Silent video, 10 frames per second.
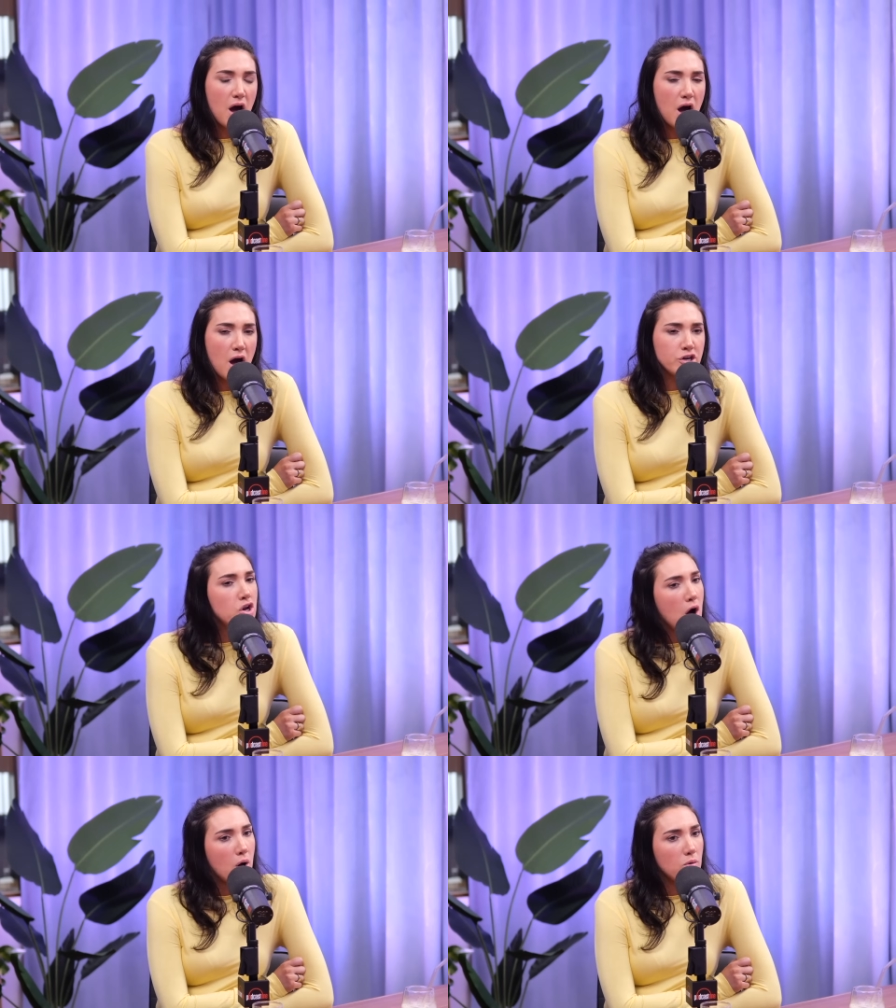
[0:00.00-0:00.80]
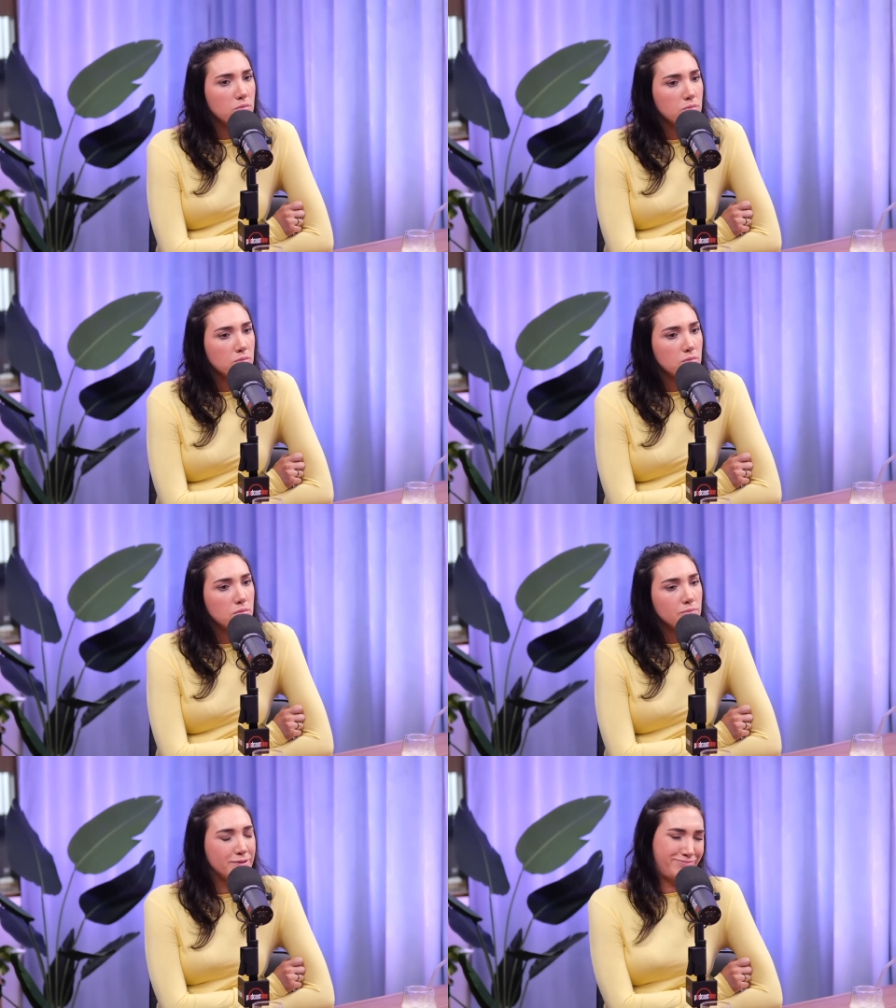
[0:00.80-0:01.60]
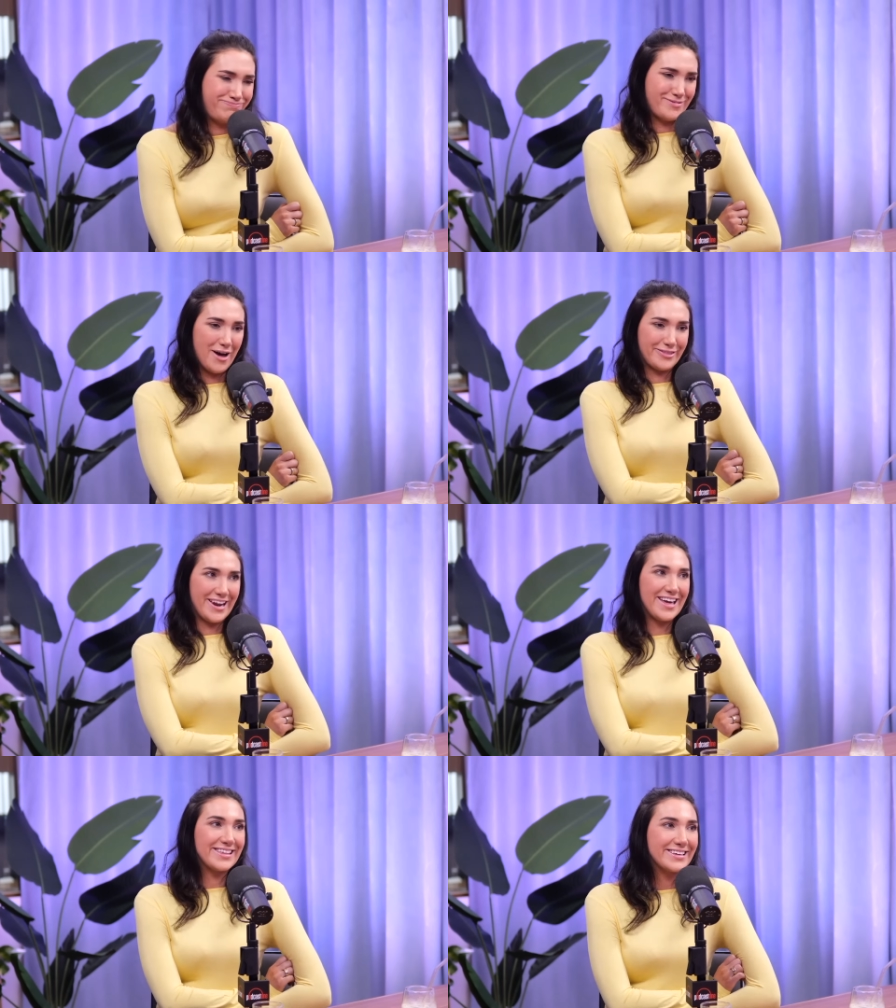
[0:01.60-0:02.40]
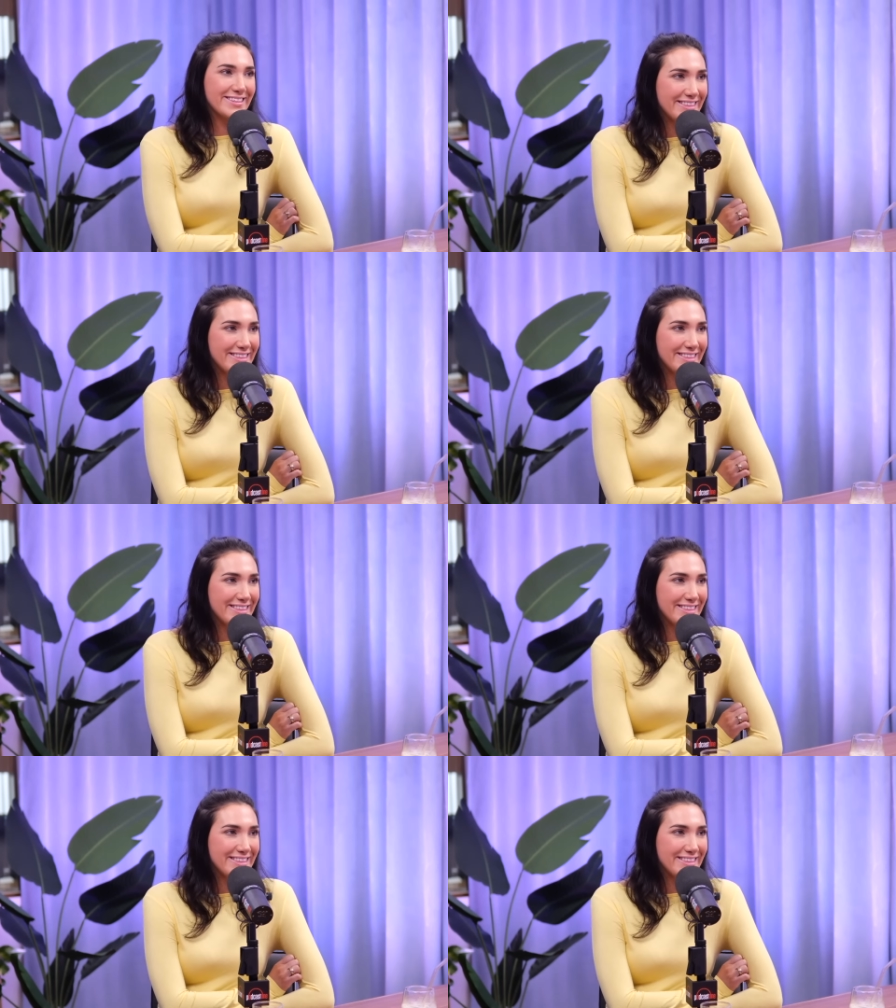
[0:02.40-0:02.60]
No, not that I think.